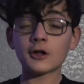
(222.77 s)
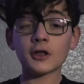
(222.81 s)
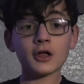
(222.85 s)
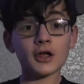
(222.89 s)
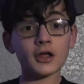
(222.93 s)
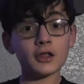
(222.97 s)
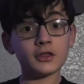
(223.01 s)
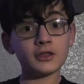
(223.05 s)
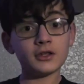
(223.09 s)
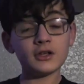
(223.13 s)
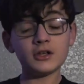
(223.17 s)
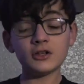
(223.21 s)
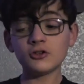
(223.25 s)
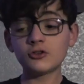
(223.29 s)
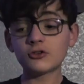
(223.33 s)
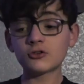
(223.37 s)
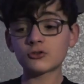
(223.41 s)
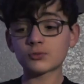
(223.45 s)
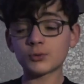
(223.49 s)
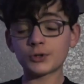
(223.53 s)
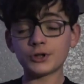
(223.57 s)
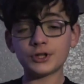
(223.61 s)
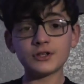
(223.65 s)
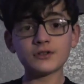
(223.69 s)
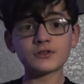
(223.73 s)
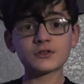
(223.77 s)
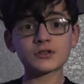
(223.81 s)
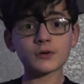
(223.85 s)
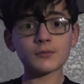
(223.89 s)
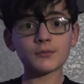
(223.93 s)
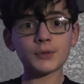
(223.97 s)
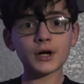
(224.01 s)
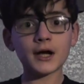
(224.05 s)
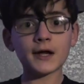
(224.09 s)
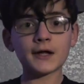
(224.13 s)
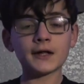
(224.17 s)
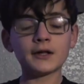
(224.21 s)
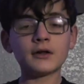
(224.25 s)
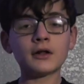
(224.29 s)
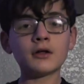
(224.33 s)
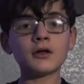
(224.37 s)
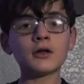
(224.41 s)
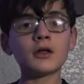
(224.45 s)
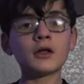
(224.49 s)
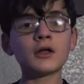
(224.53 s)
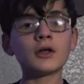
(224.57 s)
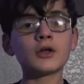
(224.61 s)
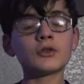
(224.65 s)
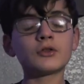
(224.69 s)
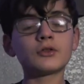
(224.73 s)
And when these
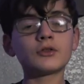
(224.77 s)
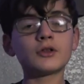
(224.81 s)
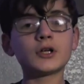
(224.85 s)
combine,